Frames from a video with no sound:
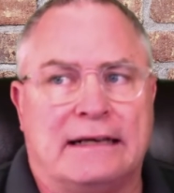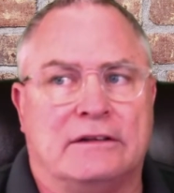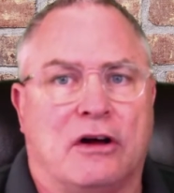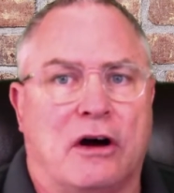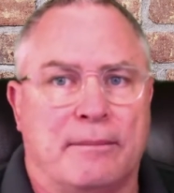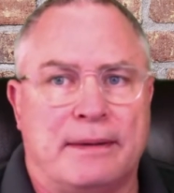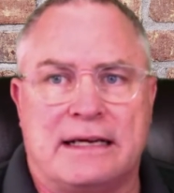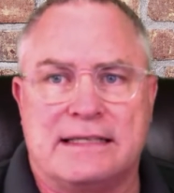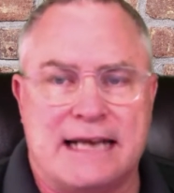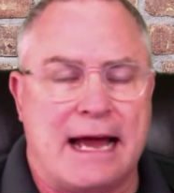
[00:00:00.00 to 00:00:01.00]
along,
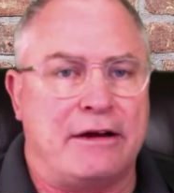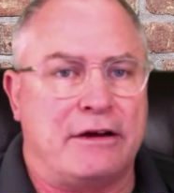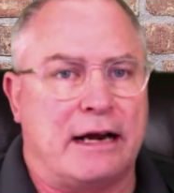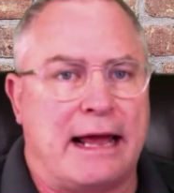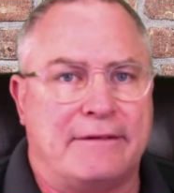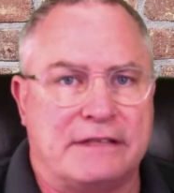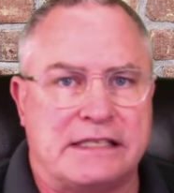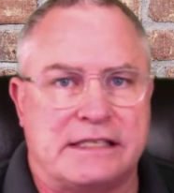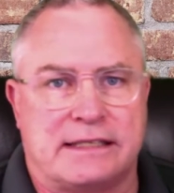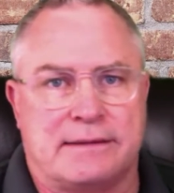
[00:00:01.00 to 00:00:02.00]
because now you're going to have a
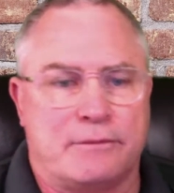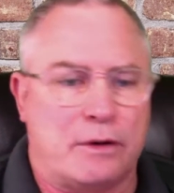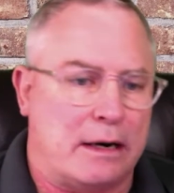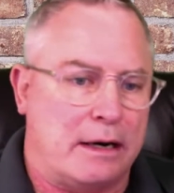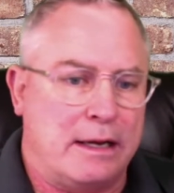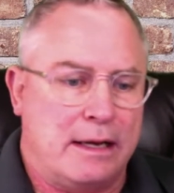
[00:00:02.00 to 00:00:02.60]
system where,